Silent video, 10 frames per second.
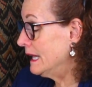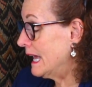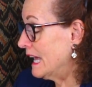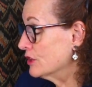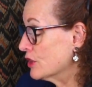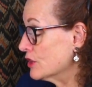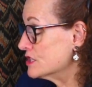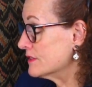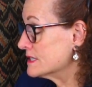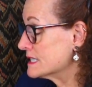and
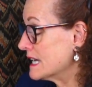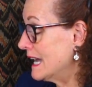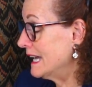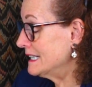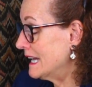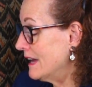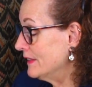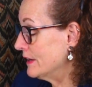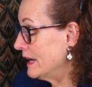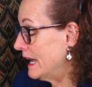kerchiefs tying down
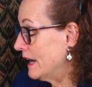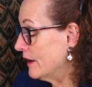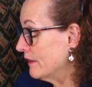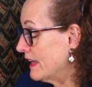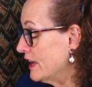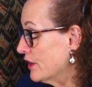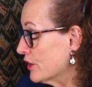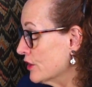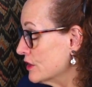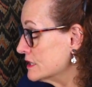their hair. They
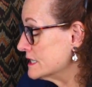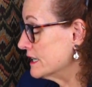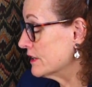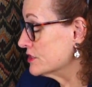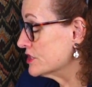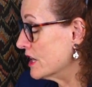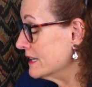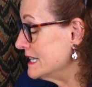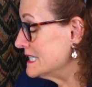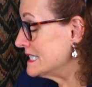urged their
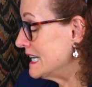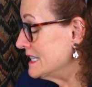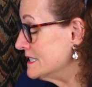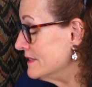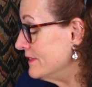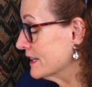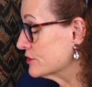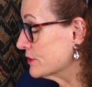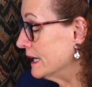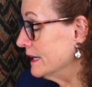chunky steeds to
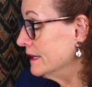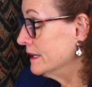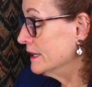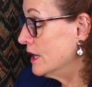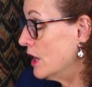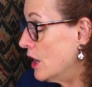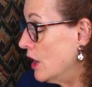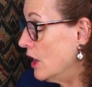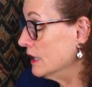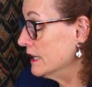victory.
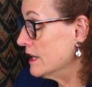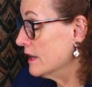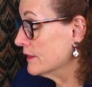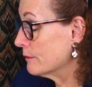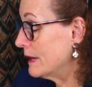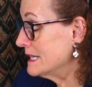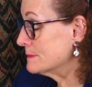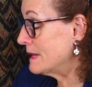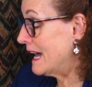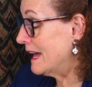All along the race
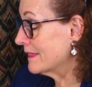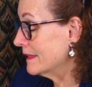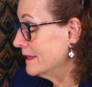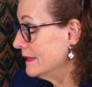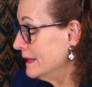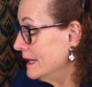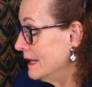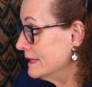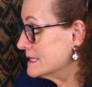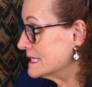path,
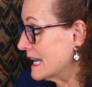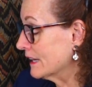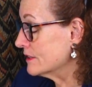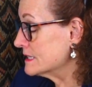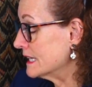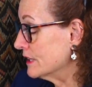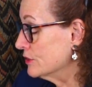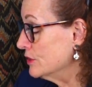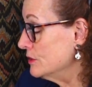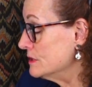settlers in
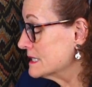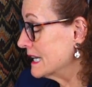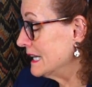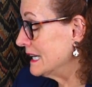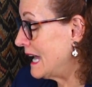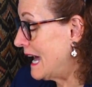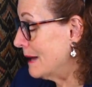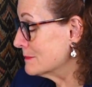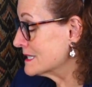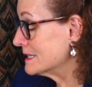coonskin
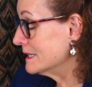caps,